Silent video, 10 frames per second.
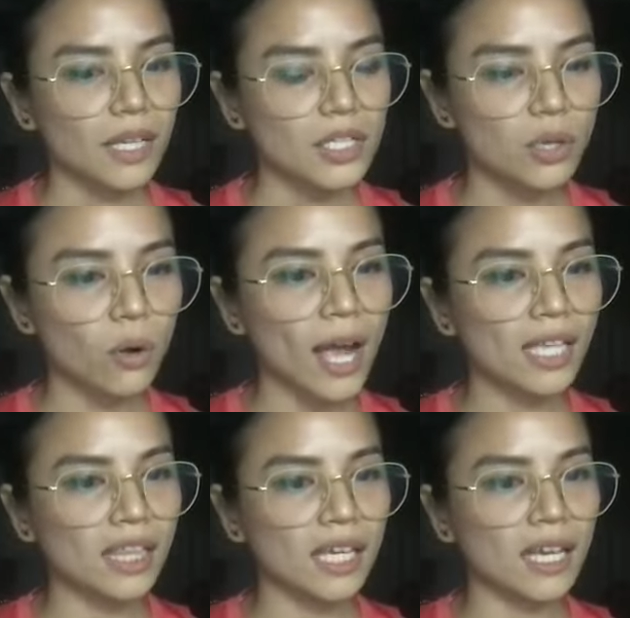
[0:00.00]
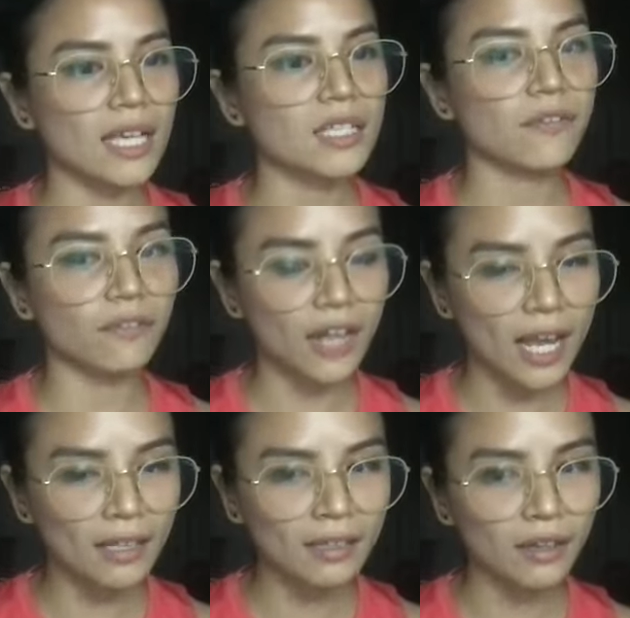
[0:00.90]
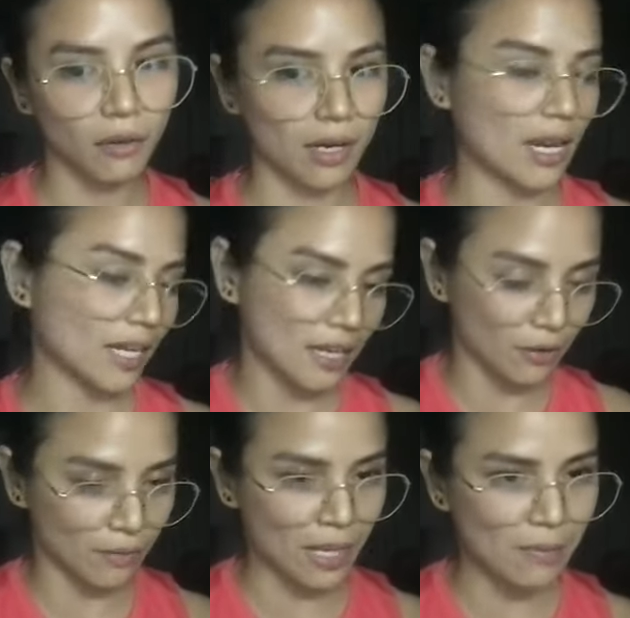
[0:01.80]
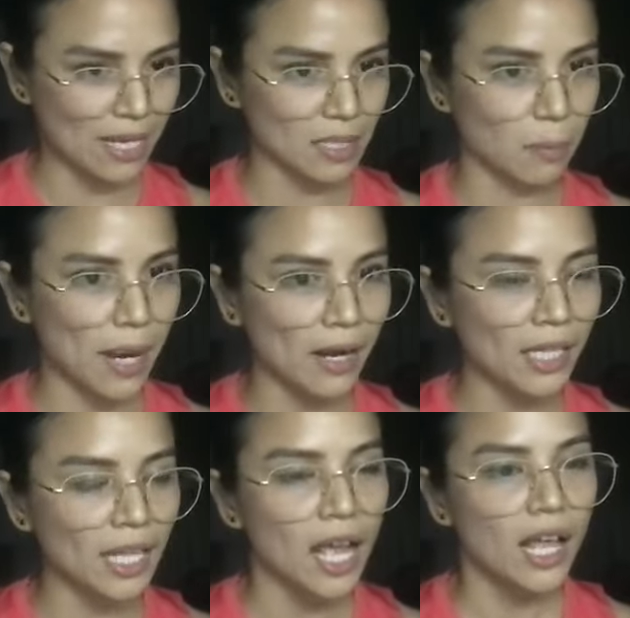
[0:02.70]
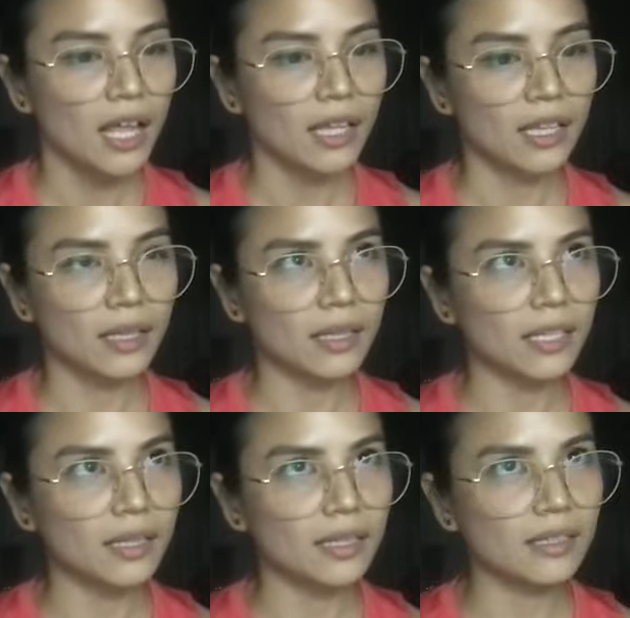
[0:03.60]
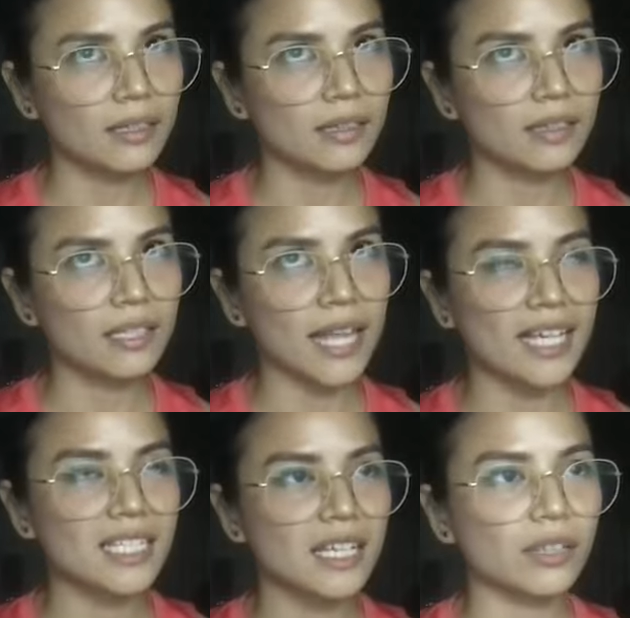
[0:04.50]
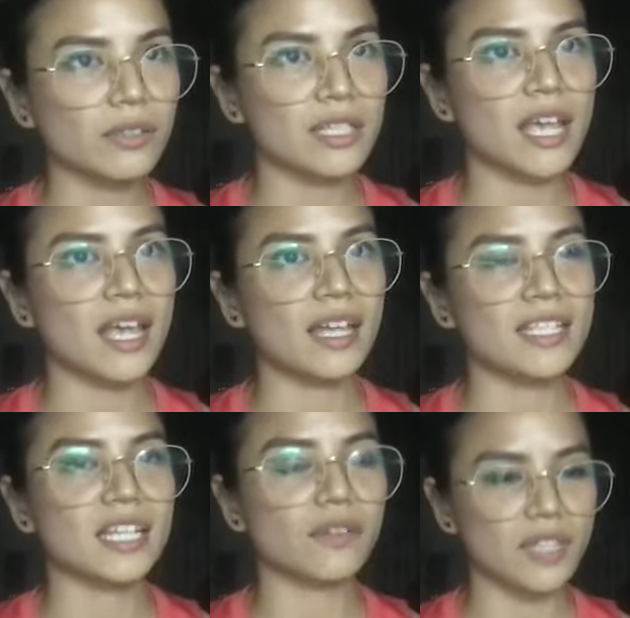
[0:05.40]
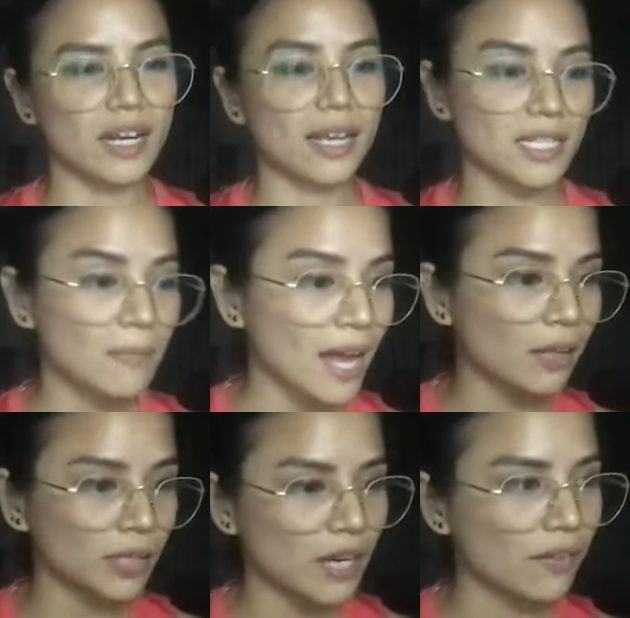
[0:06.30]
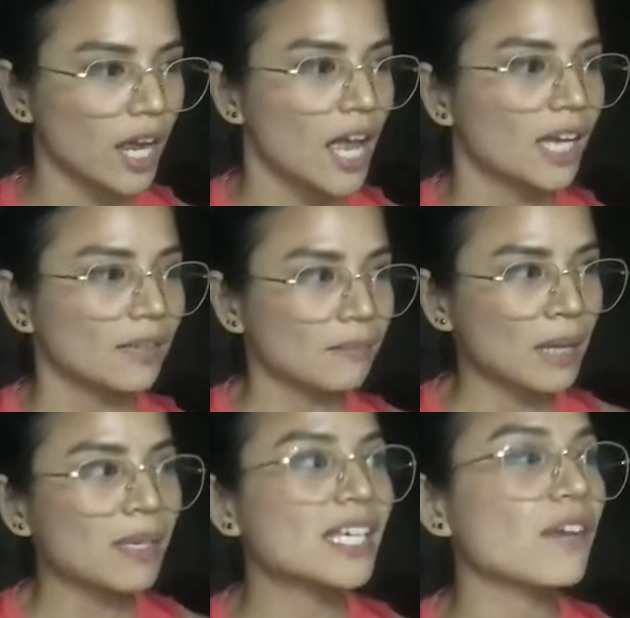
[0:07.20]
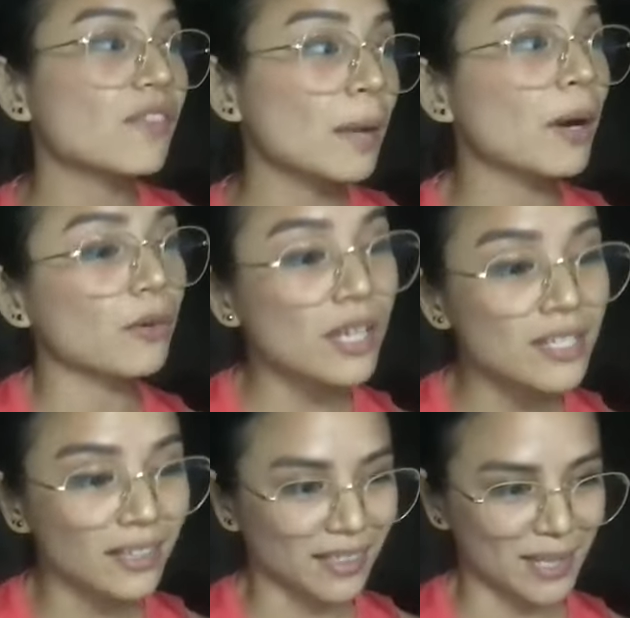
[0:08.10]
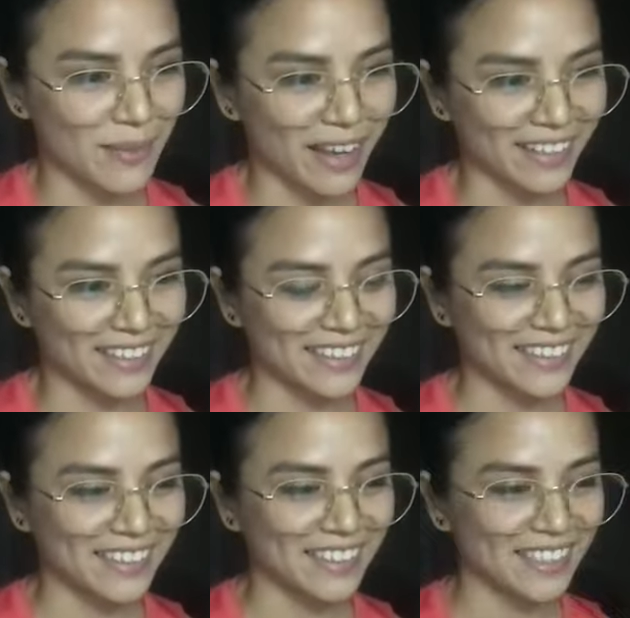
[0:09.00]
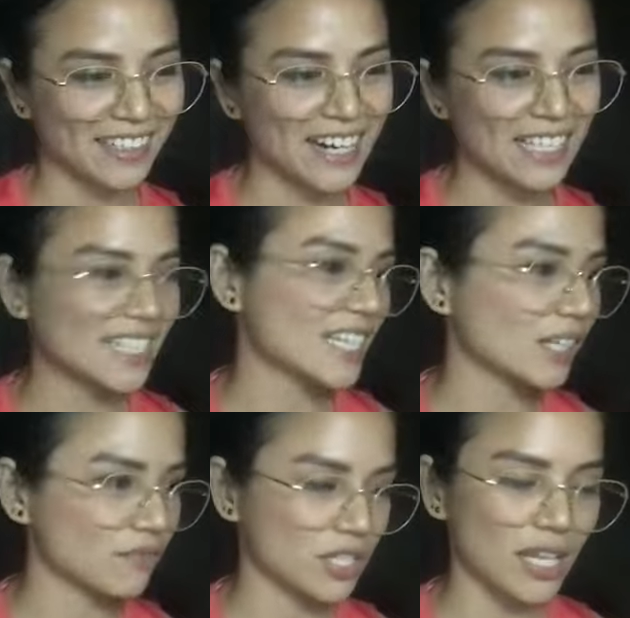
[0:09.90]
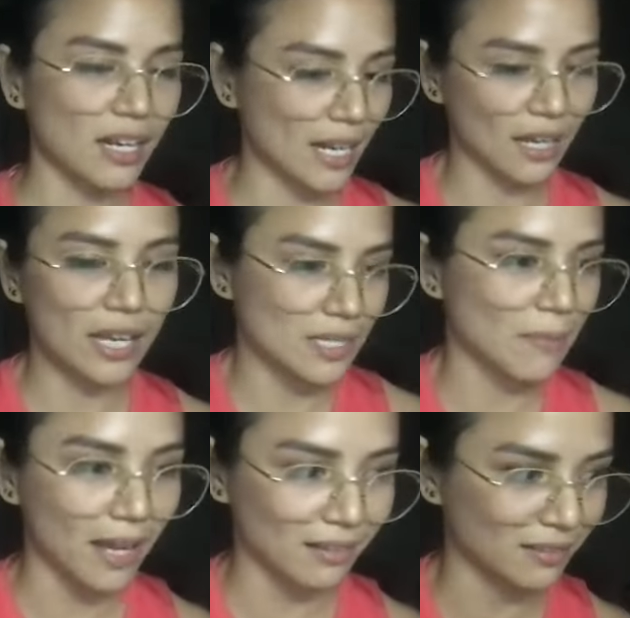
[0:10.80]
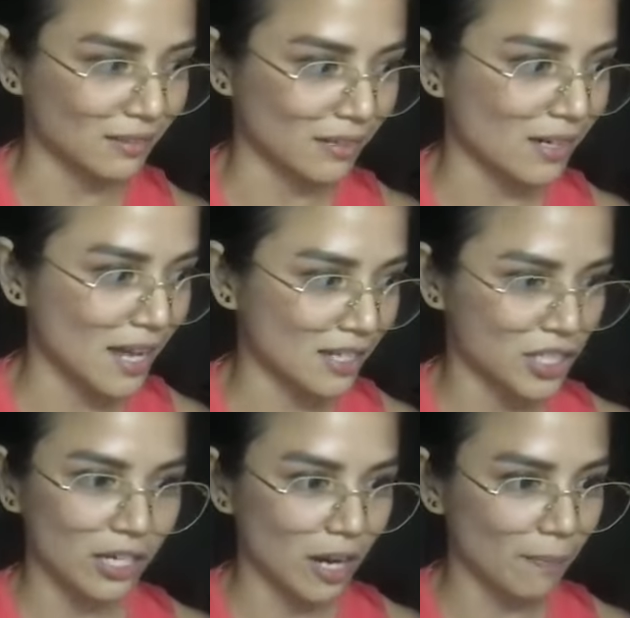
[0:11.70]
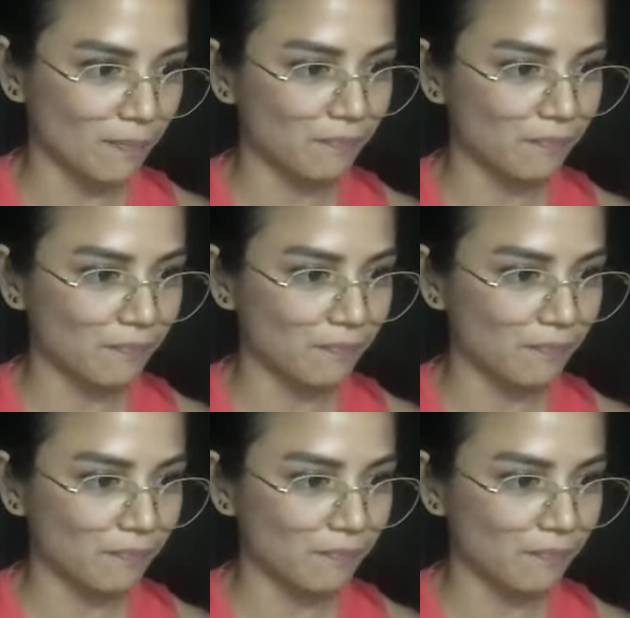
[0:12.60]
so I think as a friend, or maybe as a parent, the the the nice thing to say, instead of saying like smile, whatever, maybe give them a reason to smile, right? Instead of just saying like, hey, smile, or like cheer up.